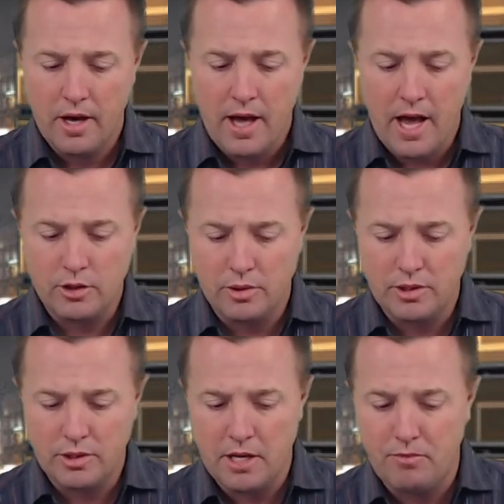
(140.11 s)
As we
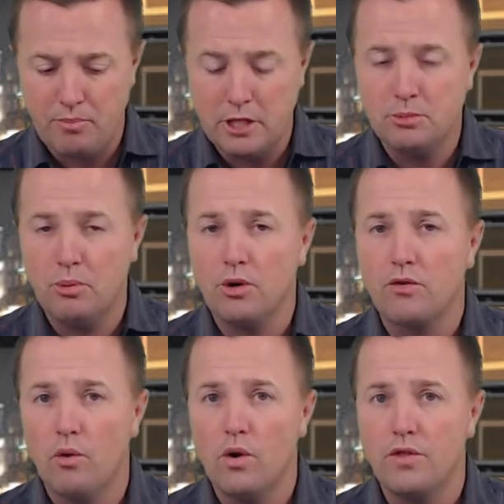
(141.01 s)
said, Pittsburgh
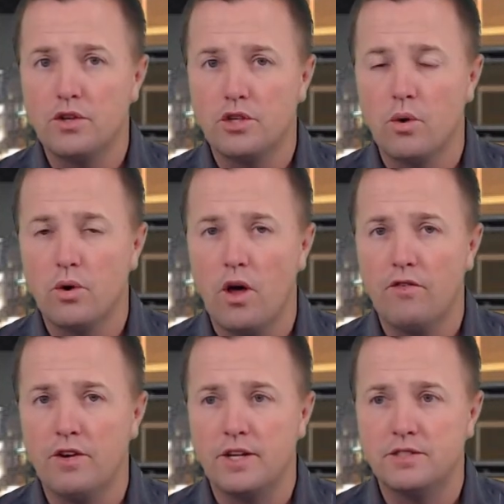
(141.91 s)
4th in total
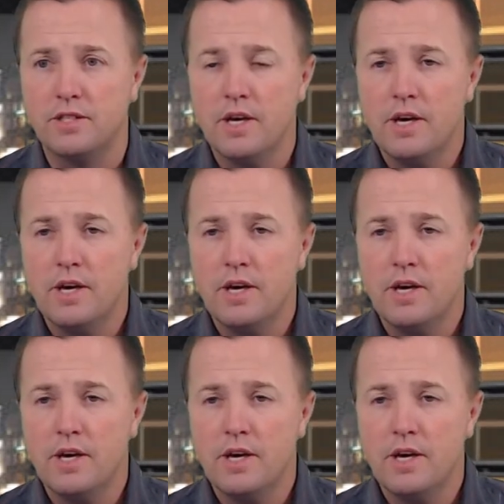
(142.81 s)
offense.